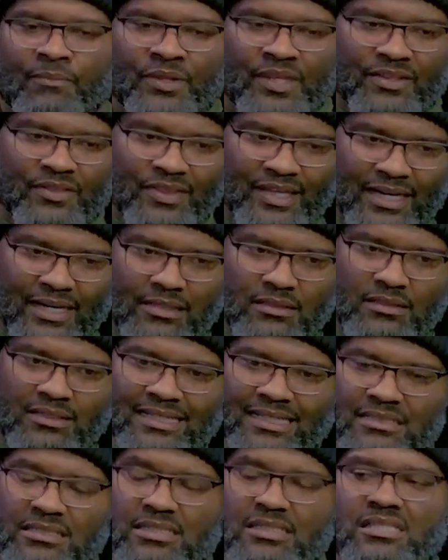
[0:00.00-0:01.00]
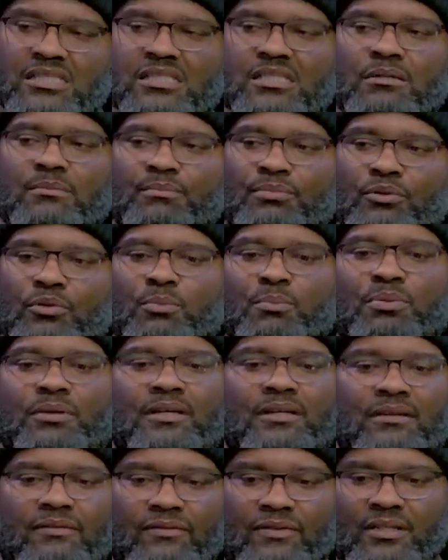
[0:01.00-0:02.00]
That that simple
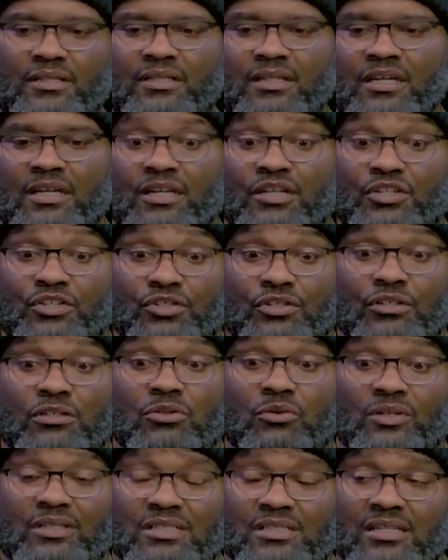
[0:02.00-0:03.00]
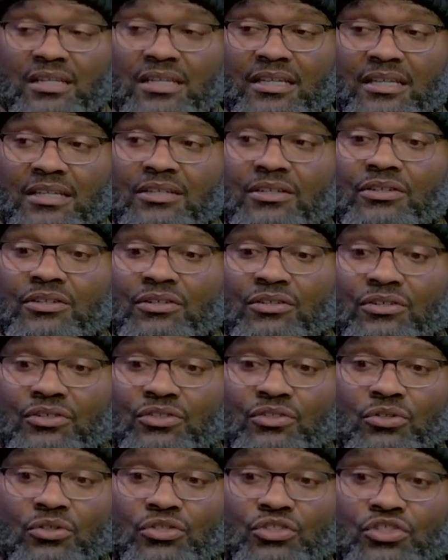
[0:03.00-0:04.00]
pivot, you're going to hear
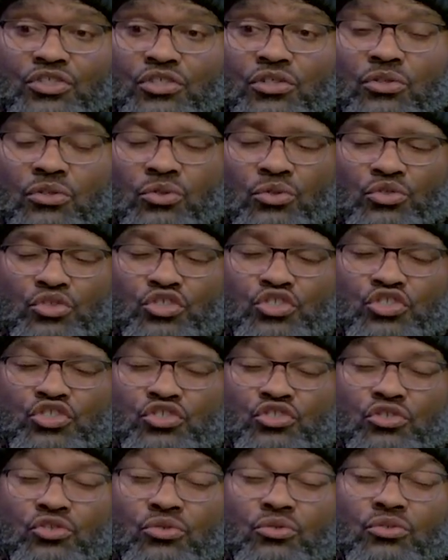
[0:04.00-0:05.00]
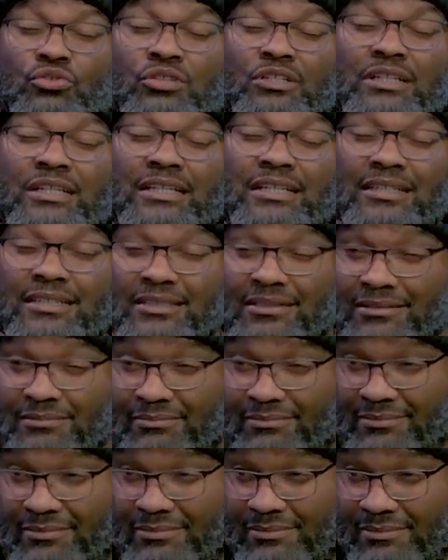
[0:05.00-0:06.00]
your soul
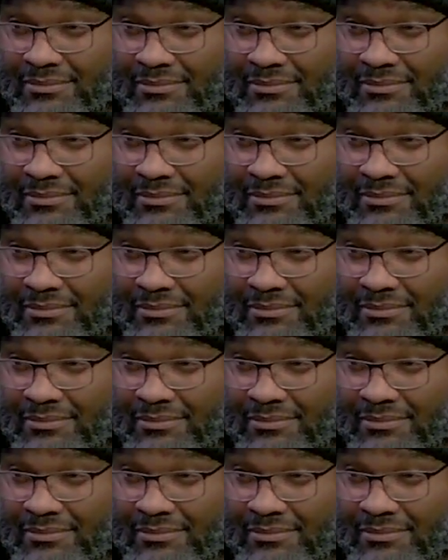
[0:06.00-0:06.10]
scream